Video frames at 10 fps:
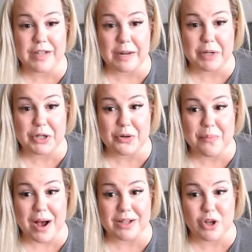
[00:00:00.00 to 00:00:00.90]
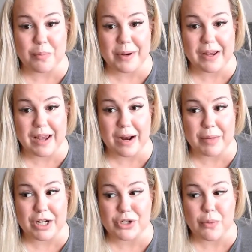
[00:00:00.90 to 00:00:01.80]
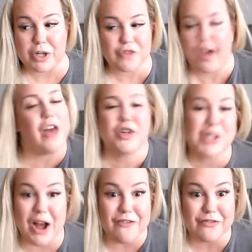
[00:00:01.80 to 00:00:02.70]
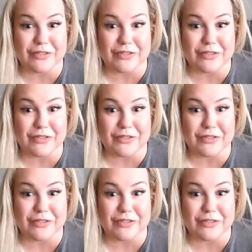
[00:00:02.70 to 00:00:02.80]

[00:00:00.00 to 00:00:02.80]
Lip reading: and I'm going to do a box opening and I'm going to do a bunch of other stuff.